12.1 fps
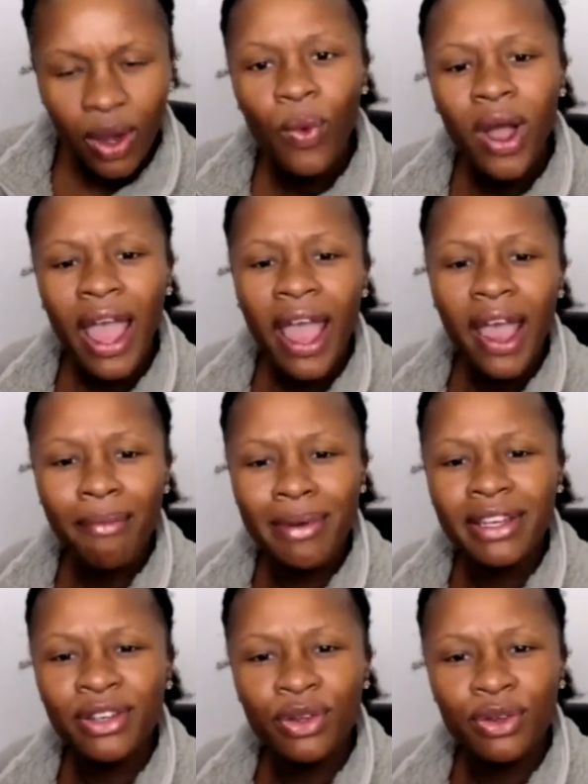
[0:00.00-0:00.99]
what
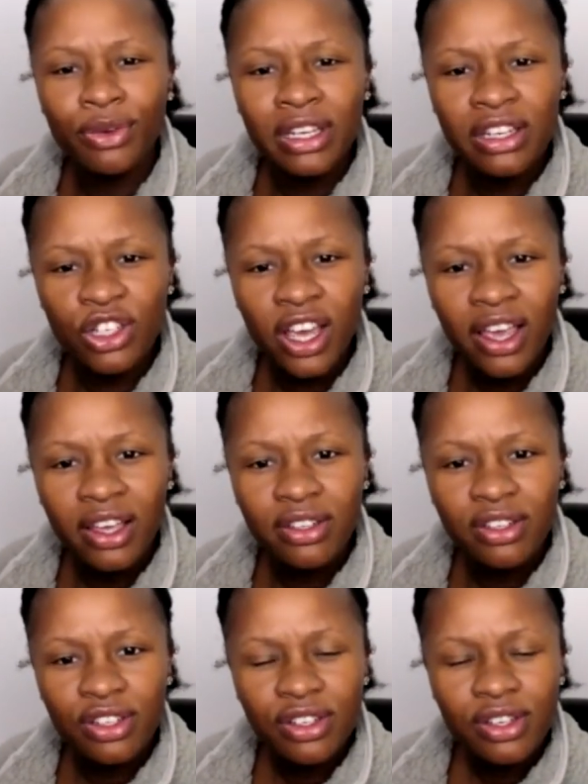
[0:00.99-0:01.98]
habit do you need to
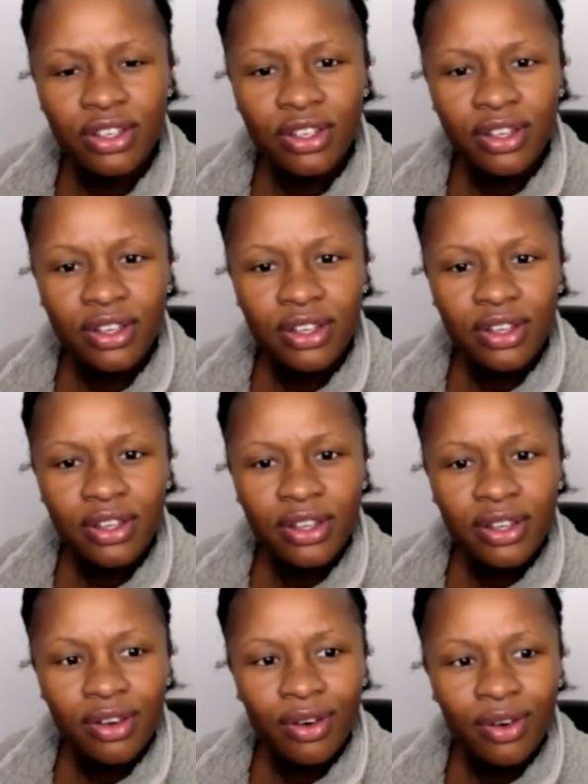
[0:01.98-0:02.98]
change?
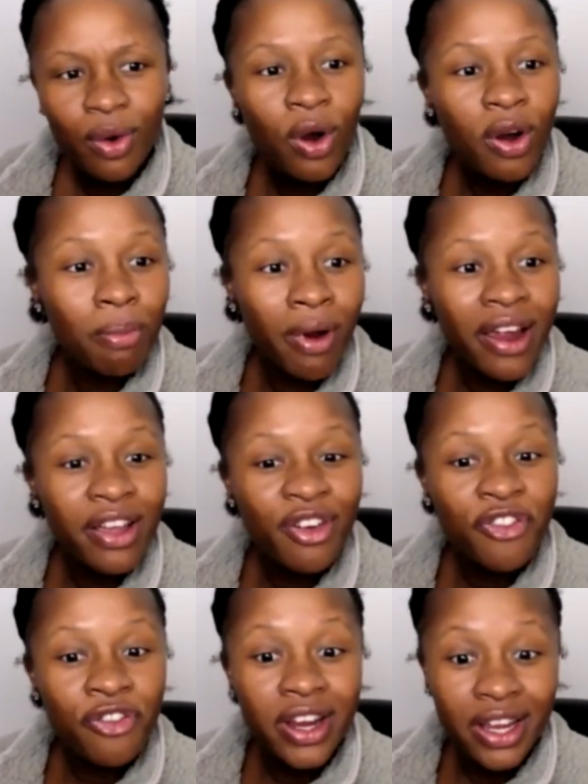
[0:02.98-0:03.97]
Or break or
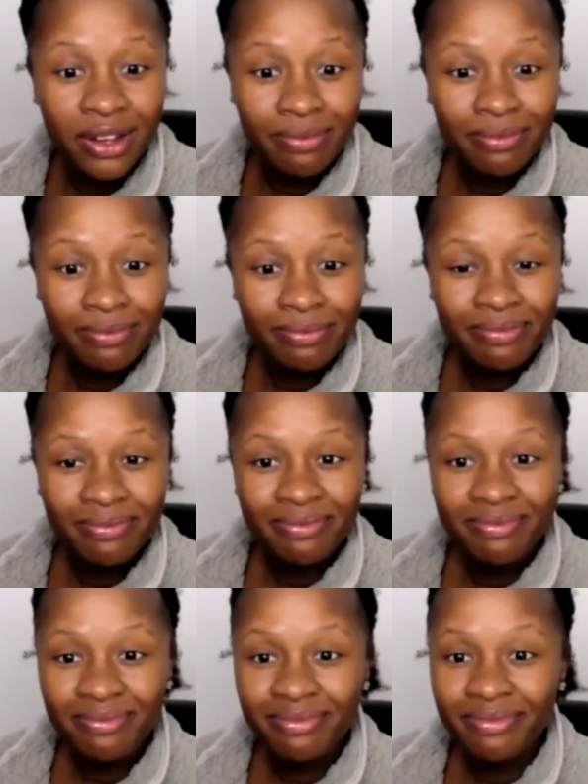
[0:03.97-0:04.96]
free?
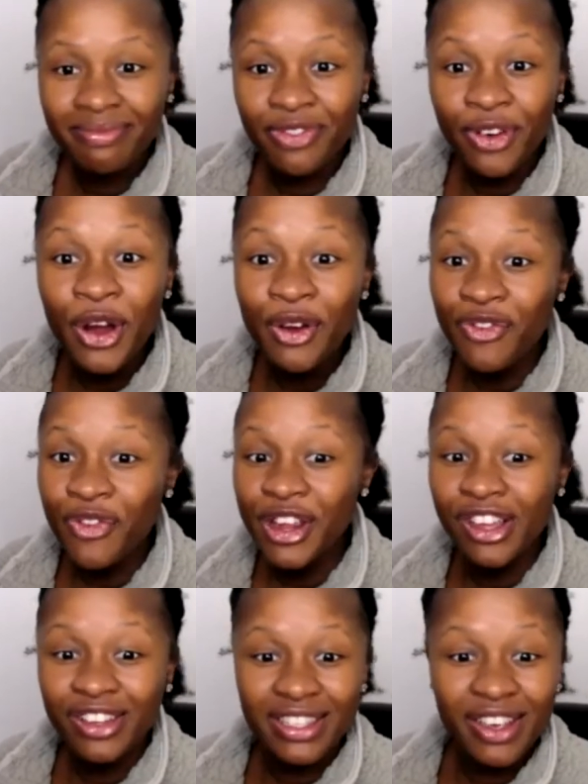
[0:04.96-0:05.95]

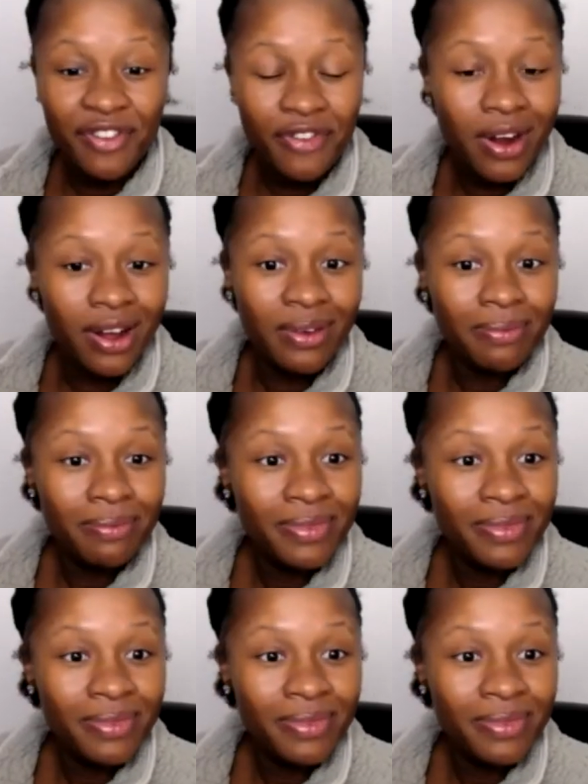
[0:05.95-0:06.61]
Free yourself from.